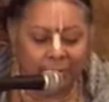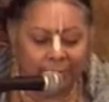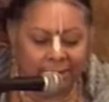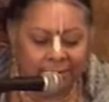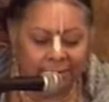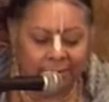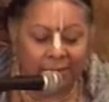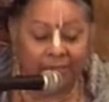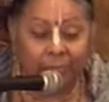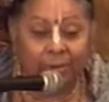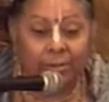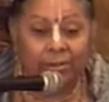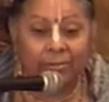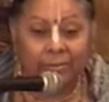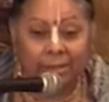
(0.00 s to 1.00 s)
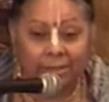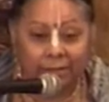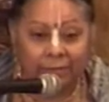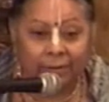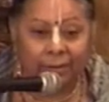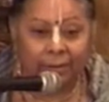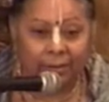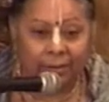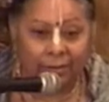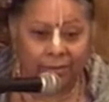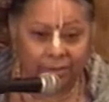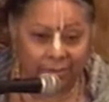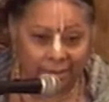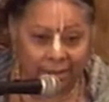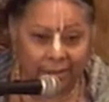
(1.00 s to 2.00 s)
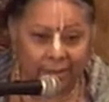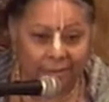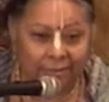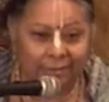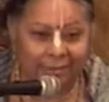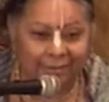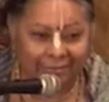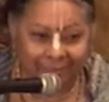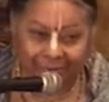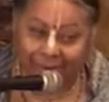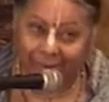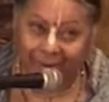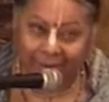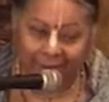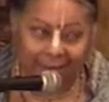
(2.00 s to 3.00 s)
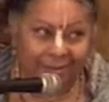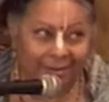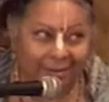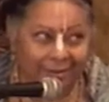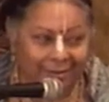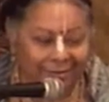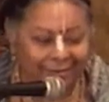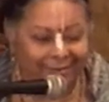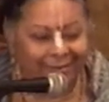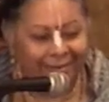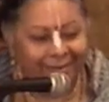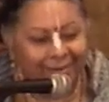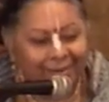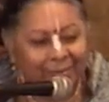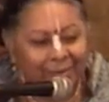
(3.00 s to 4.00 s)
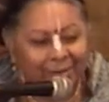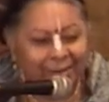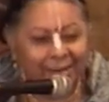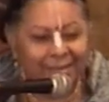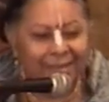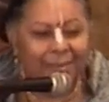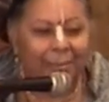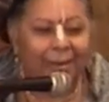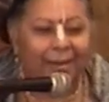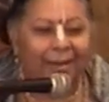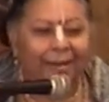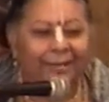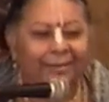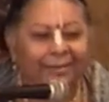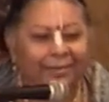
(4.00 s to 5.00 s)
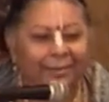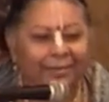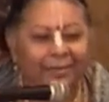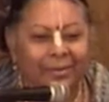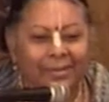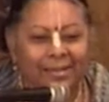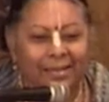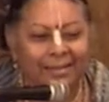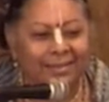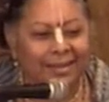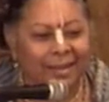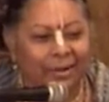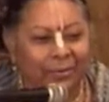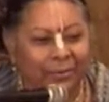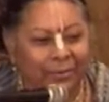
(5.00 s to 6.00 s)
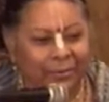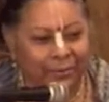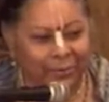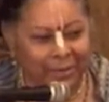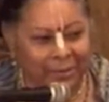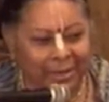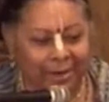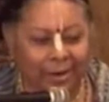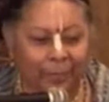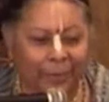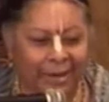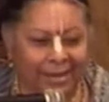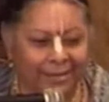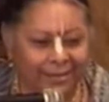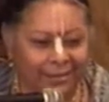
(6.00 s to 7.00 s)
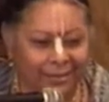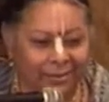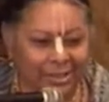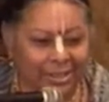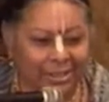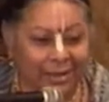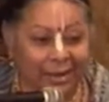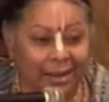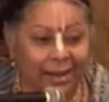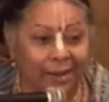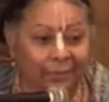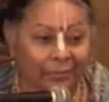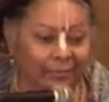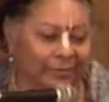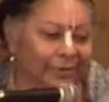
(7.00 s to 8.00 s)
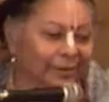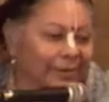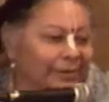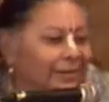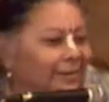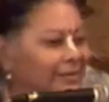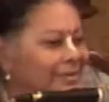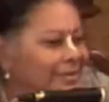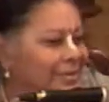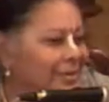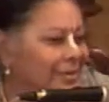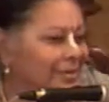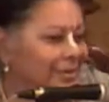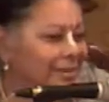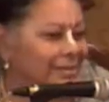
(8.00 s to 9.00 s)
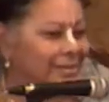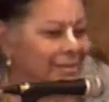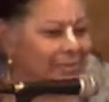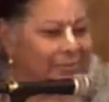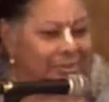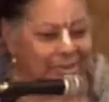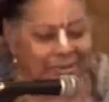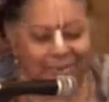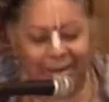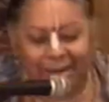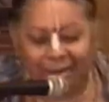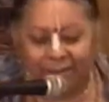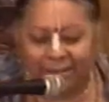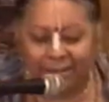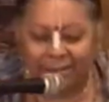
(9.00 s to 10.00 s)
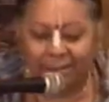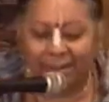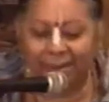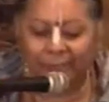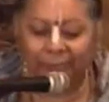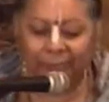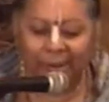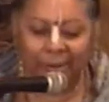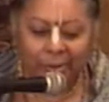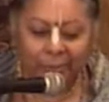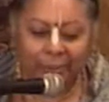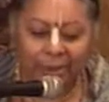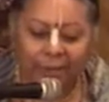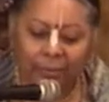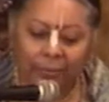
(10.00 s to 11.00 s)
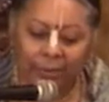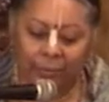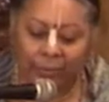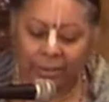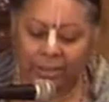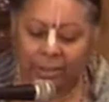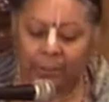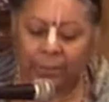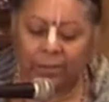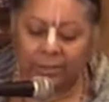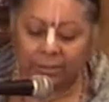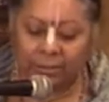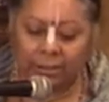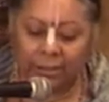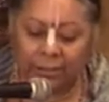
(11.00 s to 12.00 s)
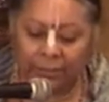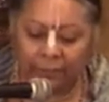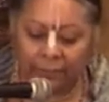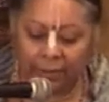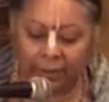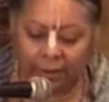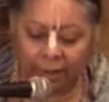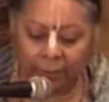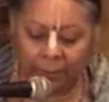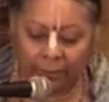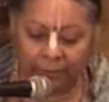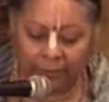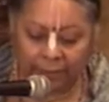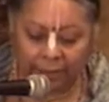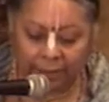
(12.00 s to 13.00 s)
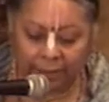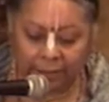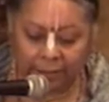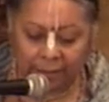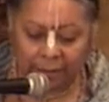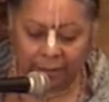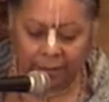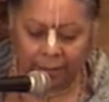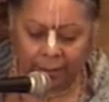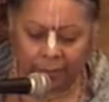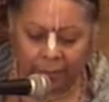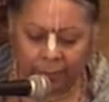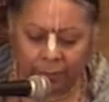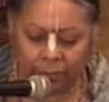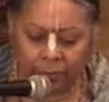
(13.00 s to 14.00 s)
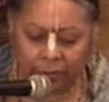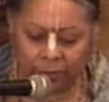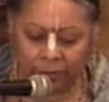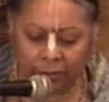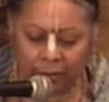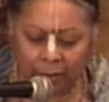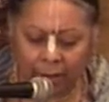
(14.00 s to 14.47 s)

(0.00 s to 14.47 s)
and myself, because we're leaving in 2 days. Let's see. But that's the plan. Or they say, we make our plans and Krishna laughs. So let's see if Krishna will laugh this time. But anyway, we're supposed to leave in a couple of days. And I most